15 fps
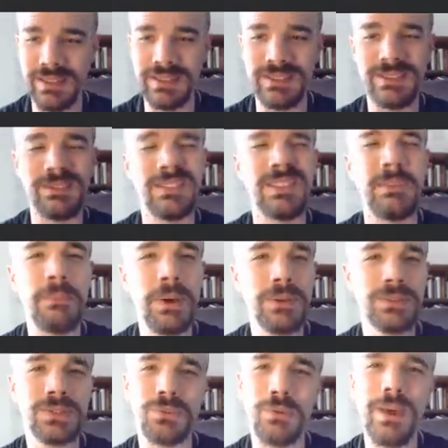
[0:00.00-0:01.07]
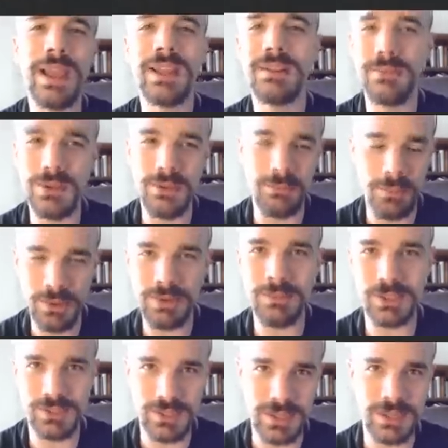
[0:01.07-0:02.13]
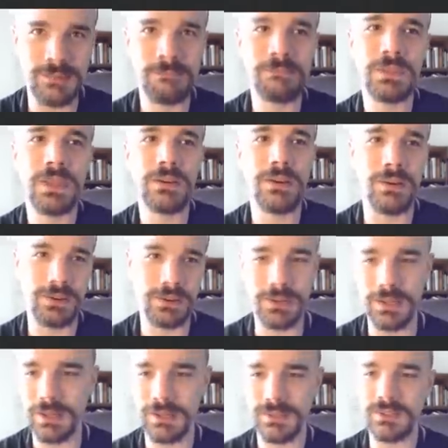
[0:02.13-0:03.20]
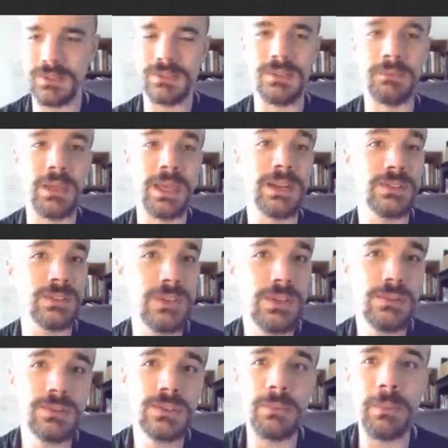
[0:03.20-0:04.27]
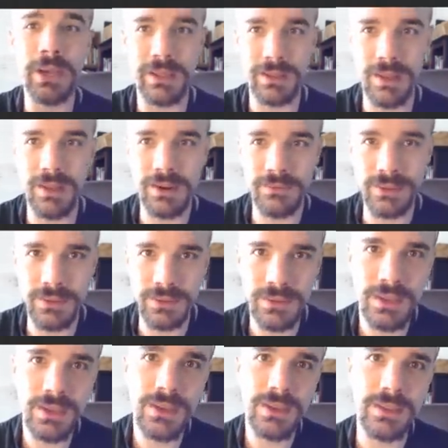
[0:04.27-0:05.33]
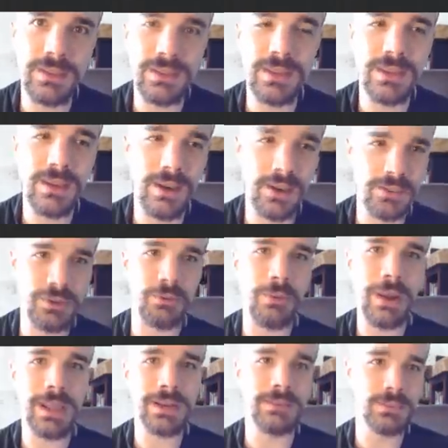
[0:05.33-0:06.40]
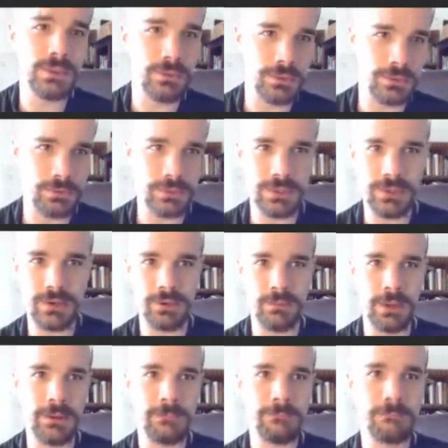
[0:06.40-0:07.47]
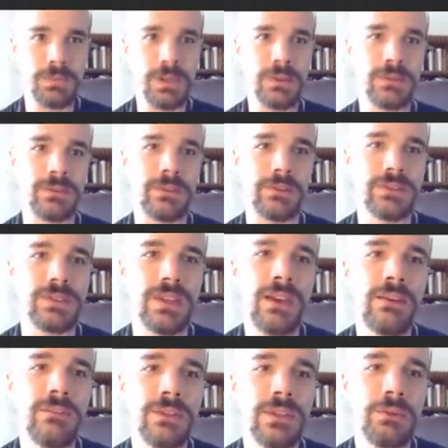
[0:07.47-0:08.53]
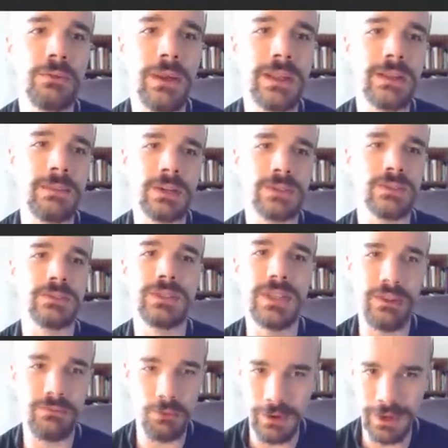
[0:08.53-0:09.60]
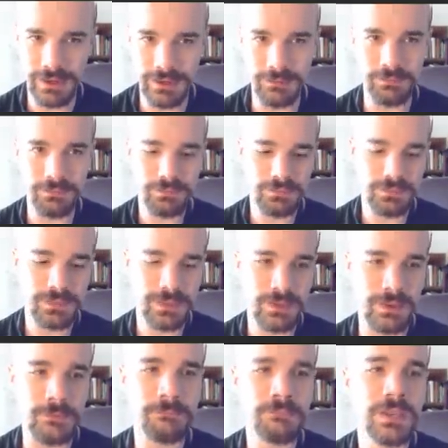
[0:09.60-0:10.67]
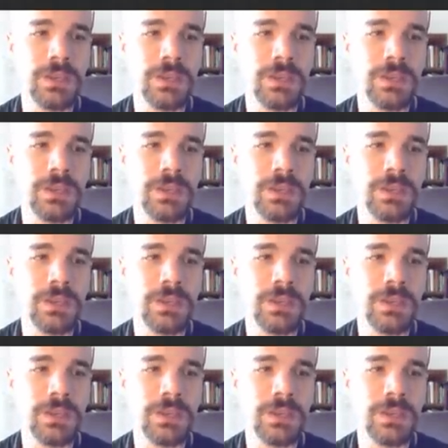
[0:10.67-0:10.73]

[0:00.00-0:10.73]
it's the most random you can pretty much get on a linux system and it's used by a lot of the the other random tools we'll talk about so there's dev urandom and also dev random okay